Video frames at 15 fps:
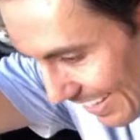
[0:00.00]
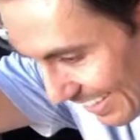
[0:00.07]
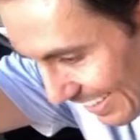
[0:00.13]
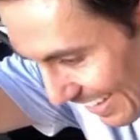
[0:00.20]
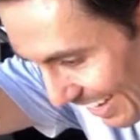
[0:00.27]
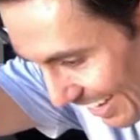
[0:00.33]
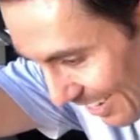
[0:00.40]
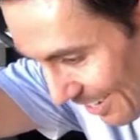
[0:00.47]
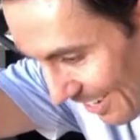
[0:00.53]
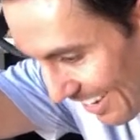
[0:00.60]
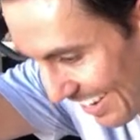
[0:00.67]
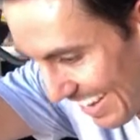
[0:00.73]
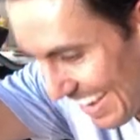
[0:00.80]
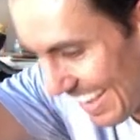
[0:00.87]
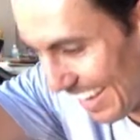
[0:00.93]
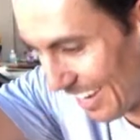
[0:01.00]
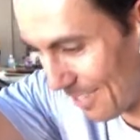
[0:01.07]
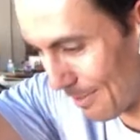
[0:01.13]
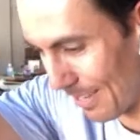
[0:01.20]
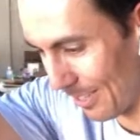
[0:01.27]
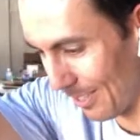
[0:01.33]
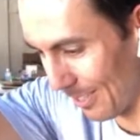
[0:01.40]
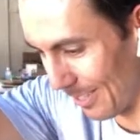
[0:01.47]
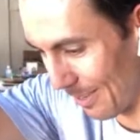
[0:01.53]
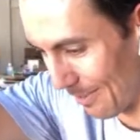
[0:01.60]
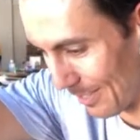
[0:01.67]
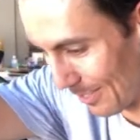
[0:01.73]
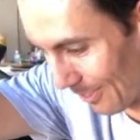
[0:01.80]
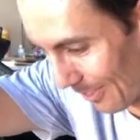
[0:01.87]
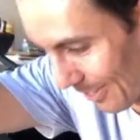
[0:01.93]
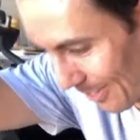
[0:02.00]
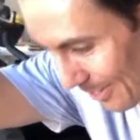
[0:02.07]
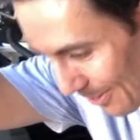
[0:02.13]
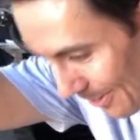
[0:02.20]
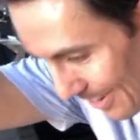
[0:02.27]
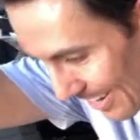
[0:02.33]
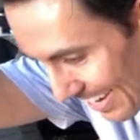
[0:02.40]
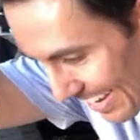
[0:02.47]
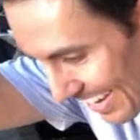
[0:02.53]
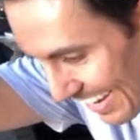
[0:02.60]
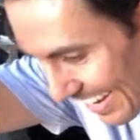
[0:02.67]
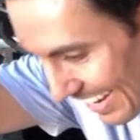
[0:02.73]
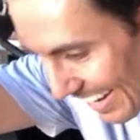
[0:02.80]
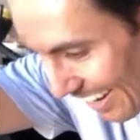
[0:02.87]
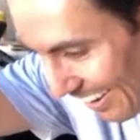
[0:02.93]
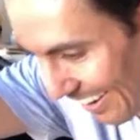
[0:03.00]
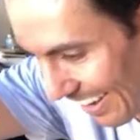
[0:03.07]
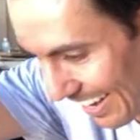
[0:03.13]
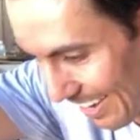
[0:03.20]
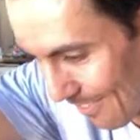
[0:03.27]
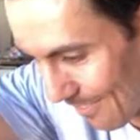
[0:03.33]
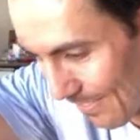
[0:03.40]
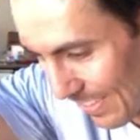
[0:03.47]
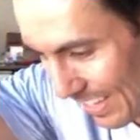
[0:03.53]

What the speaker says: There's my Lululemon crew. All right.